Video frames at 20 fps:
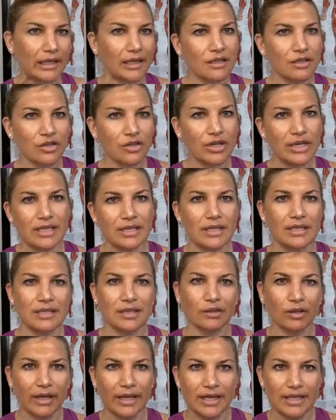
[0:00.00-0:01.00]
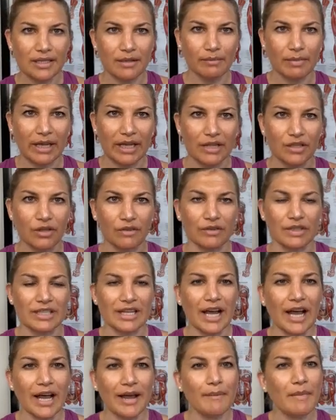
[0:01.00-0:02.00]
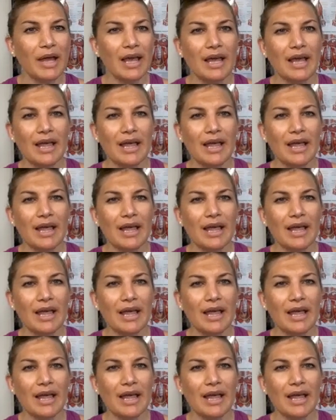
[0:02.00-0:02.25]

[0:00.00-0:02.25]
injuries, these little aches and pains over time